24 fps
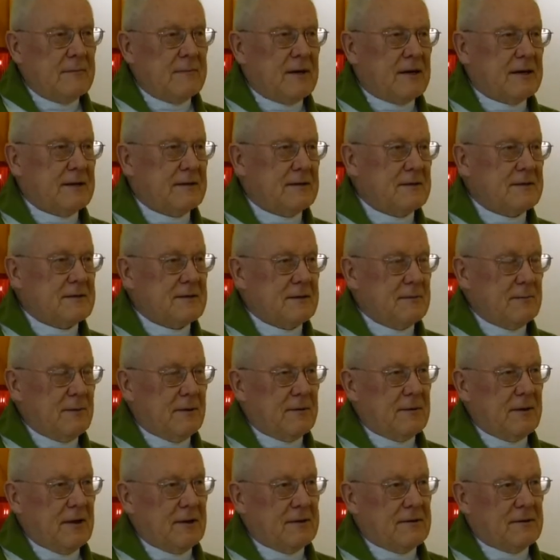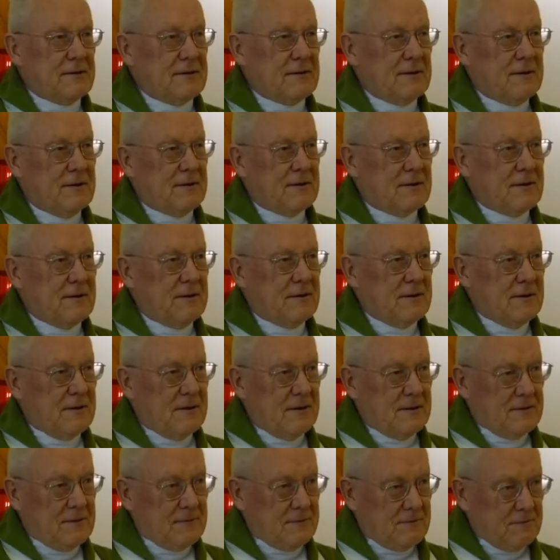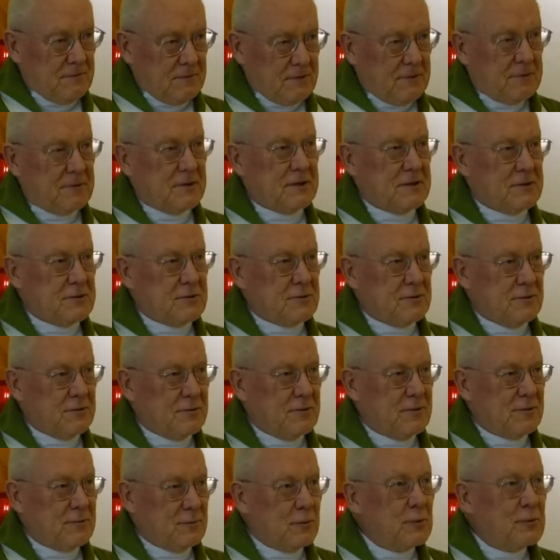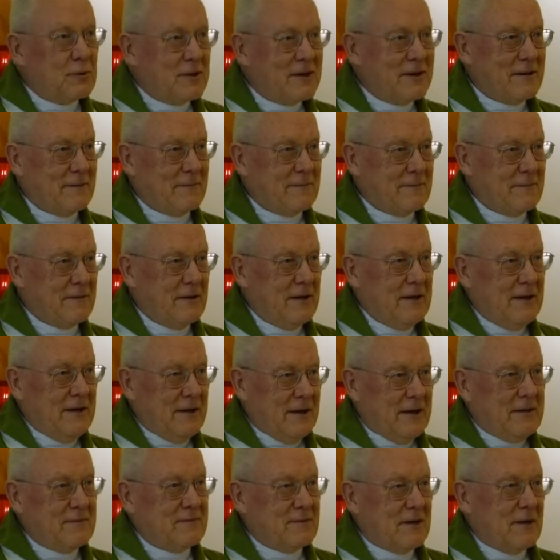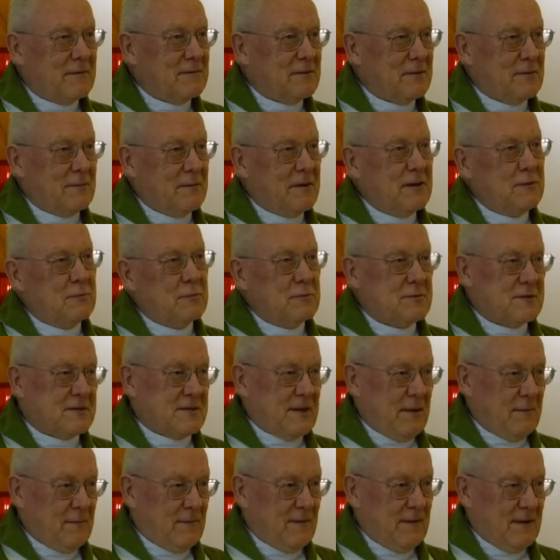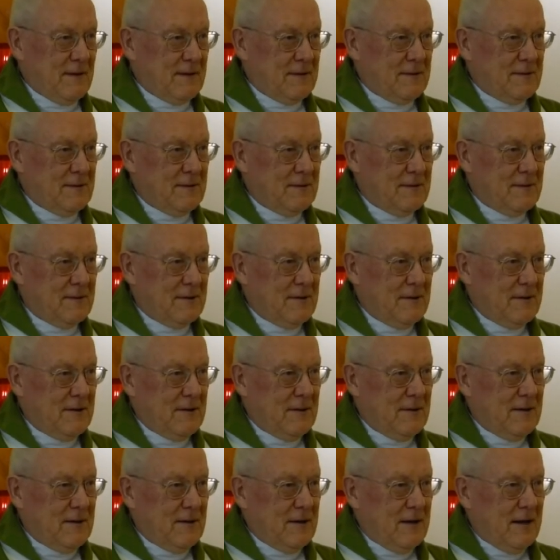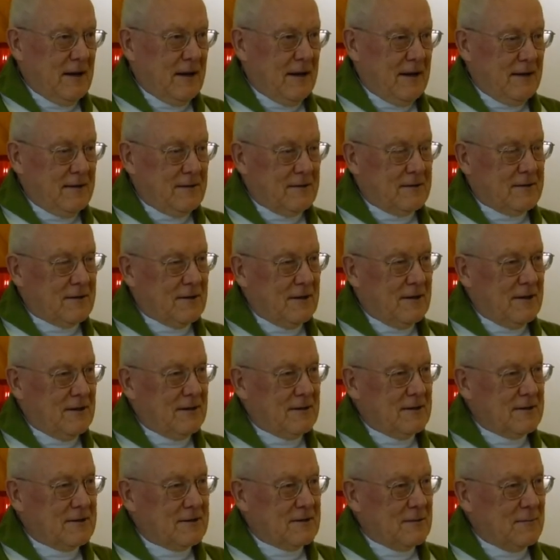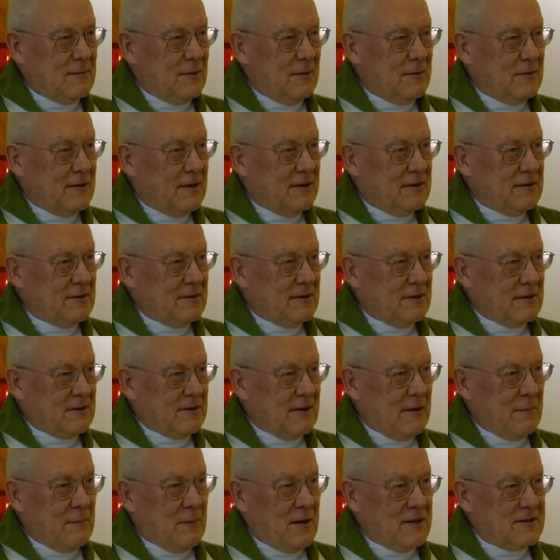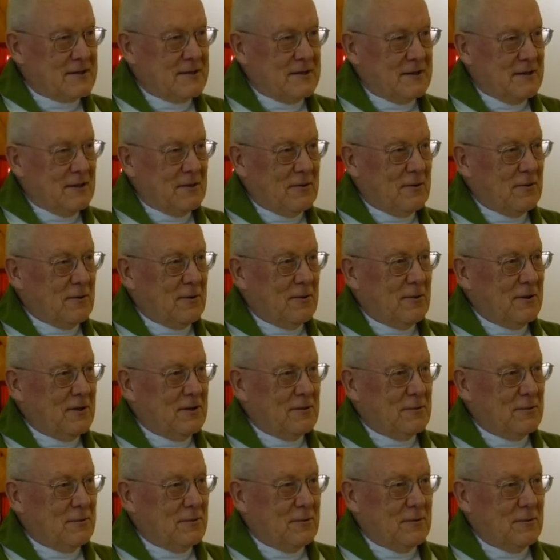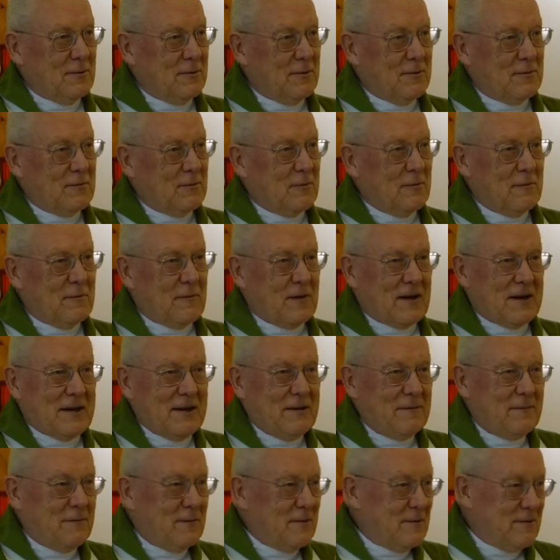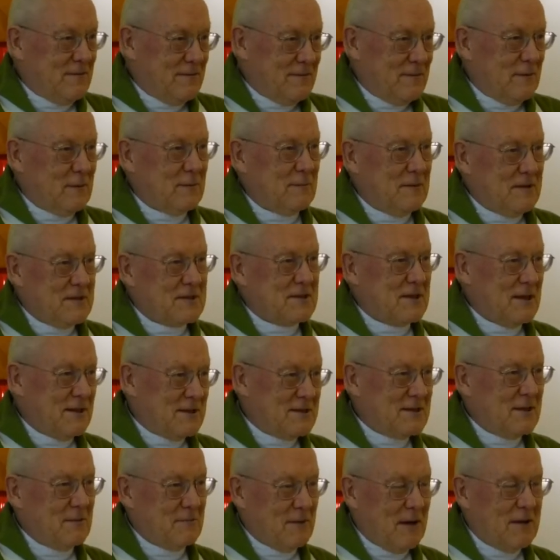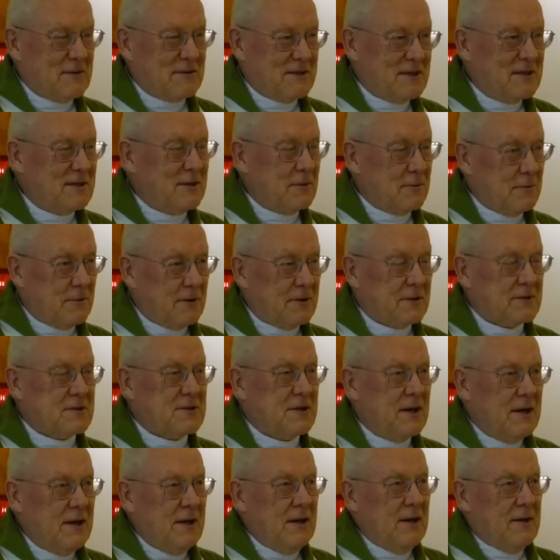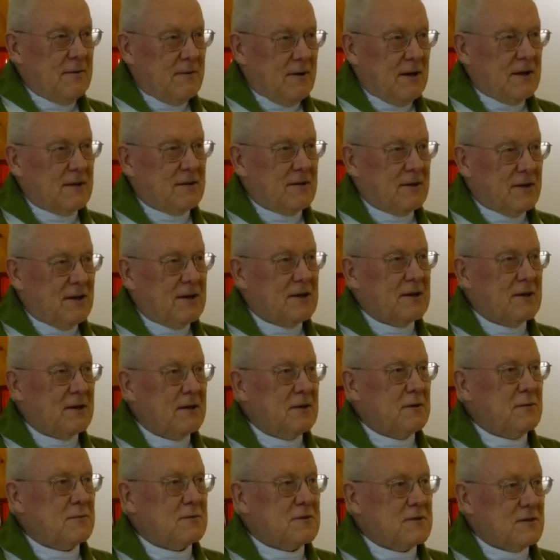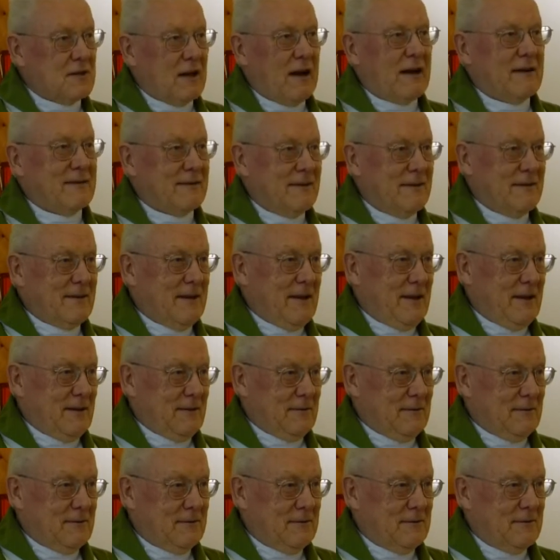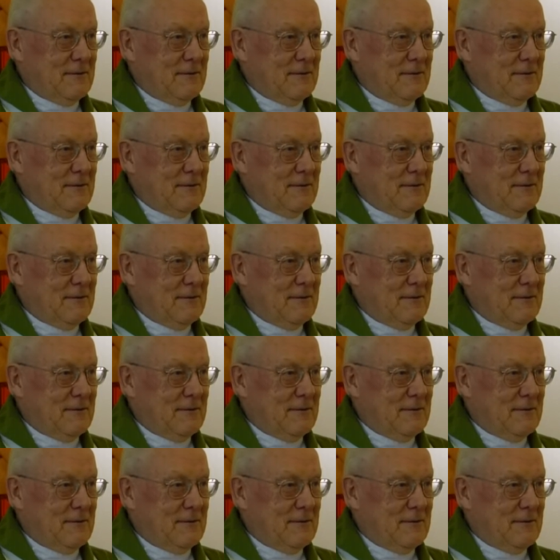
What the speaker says: but it is about that courage to live even after we lose something. And it is about that capacity not only to forgive what we say sometimes in the words, but really to start again.